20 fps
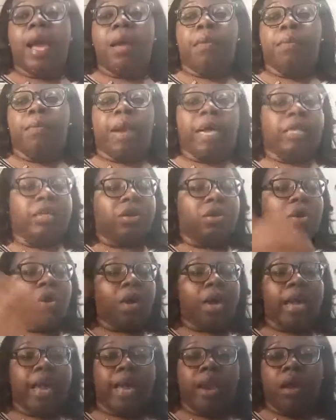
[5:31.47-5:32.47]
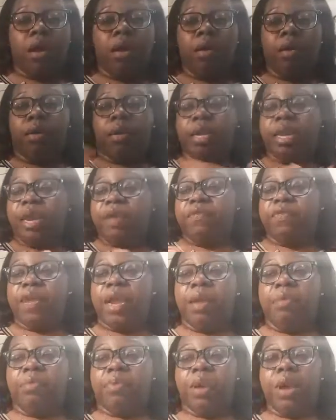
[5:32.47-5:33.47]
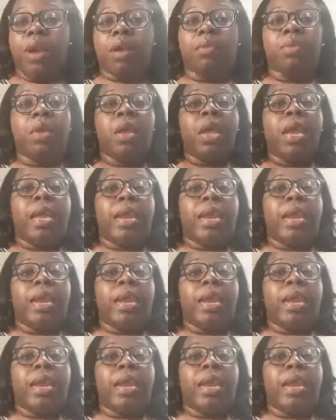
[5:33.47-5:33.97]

am about to go ahead on and get everything prepped.